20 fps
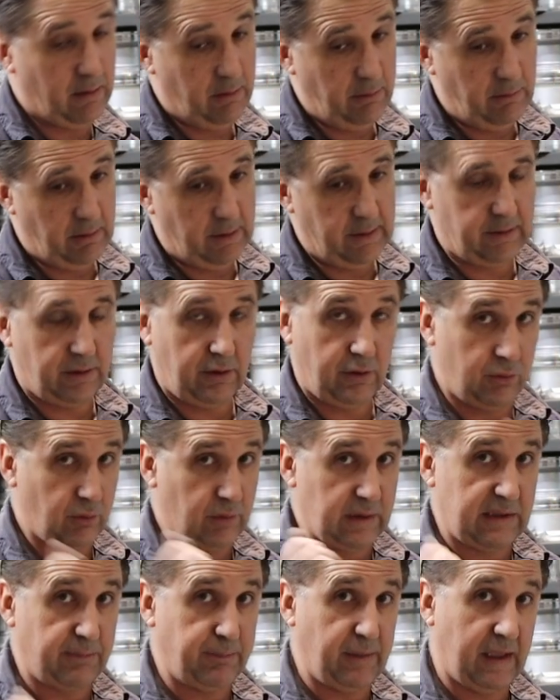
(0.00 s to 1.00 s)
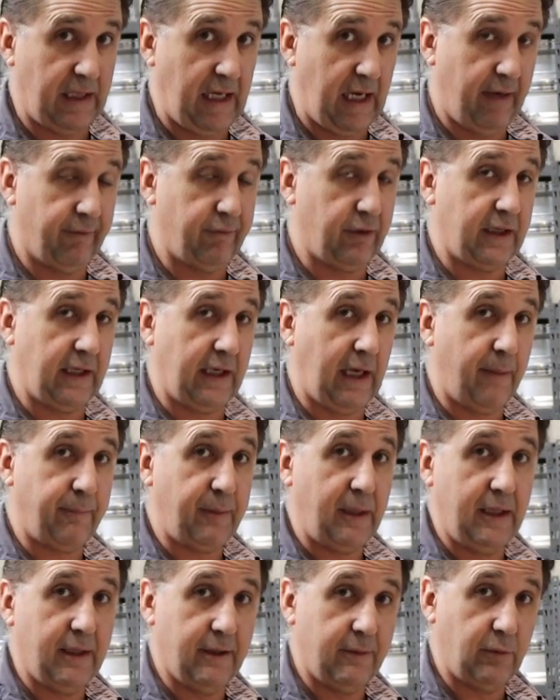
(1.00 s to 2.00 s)
All right, because we spin everything up
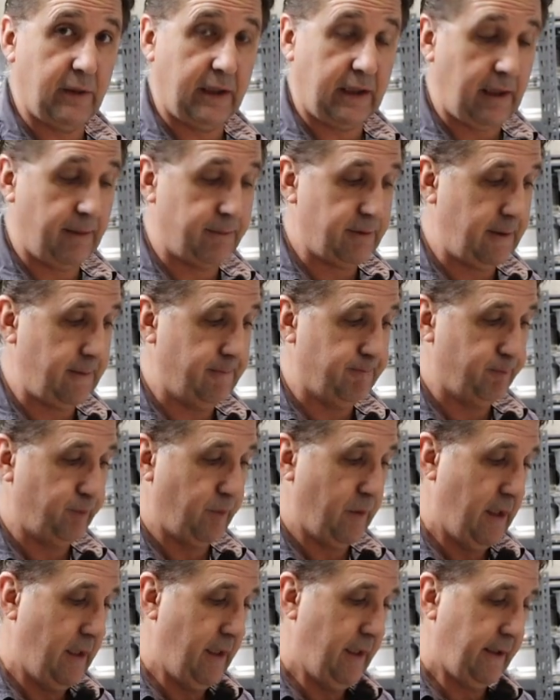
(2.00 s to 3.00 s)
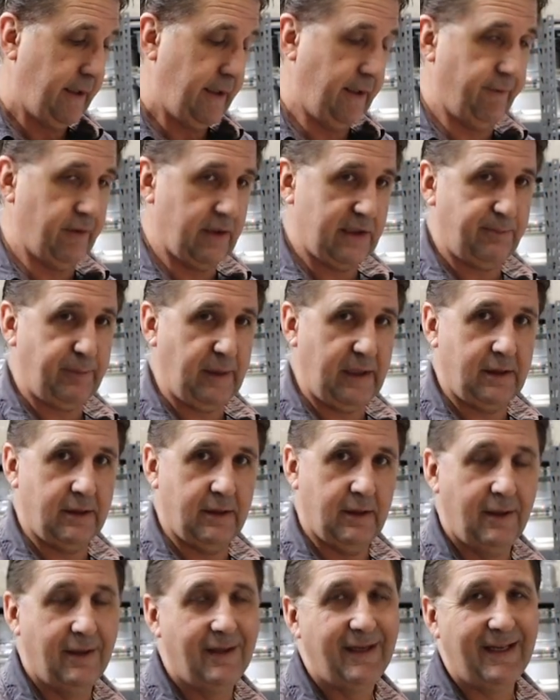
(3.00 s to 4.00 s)
here when it comes in. Give it a spin,
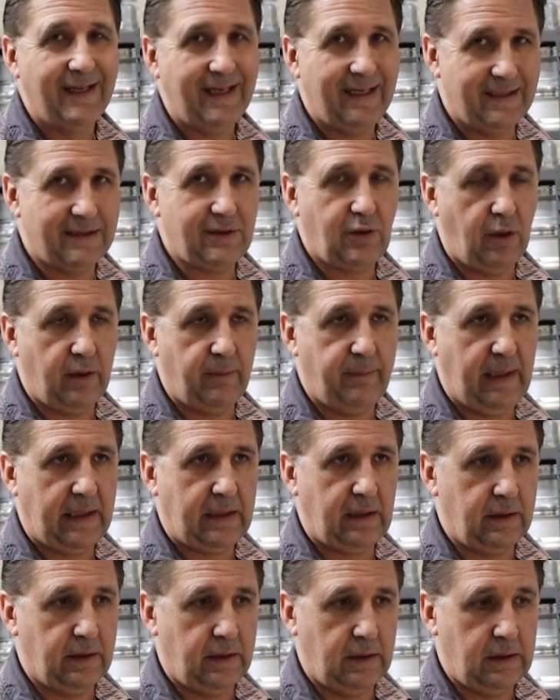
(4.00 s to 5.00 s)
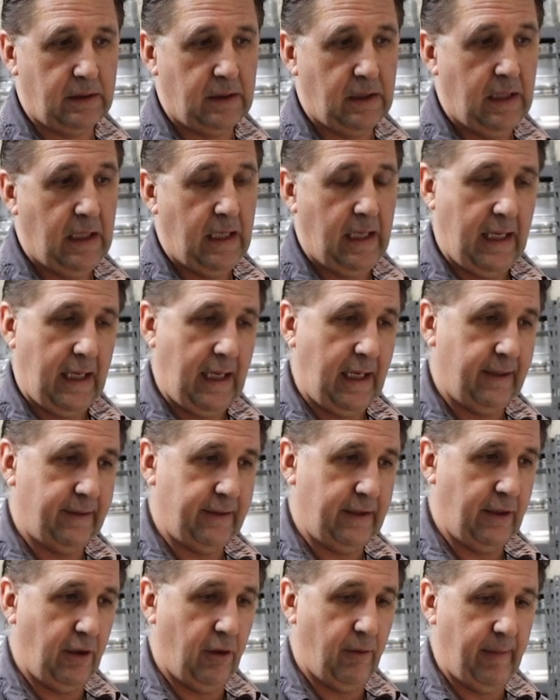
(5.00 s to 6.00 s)
it's got a buckle in it. And
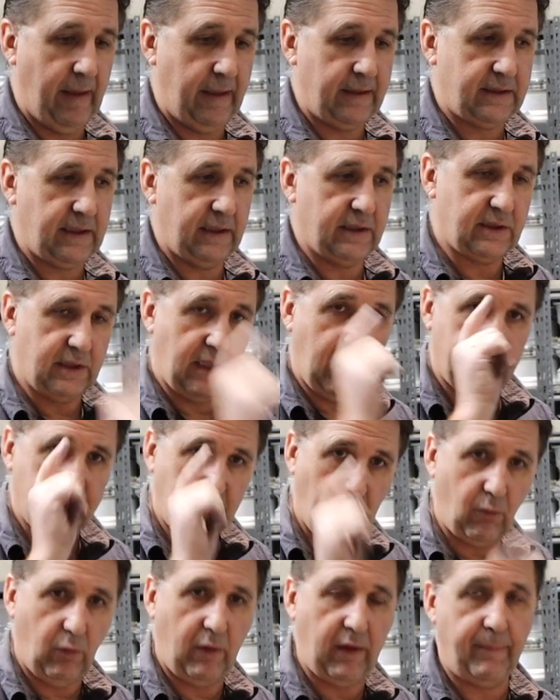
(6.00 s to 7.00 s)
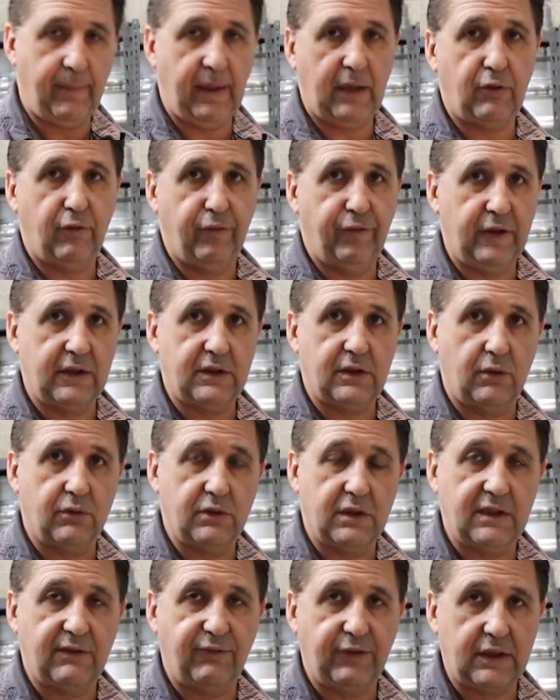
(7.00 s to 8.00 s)
then old mate says, no, I don't want the buckle fixed, I'll
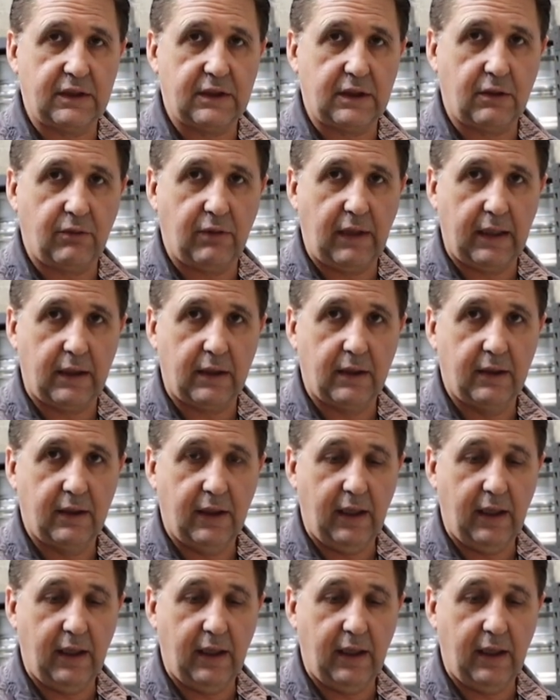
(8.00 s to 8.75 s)
just fix the crack.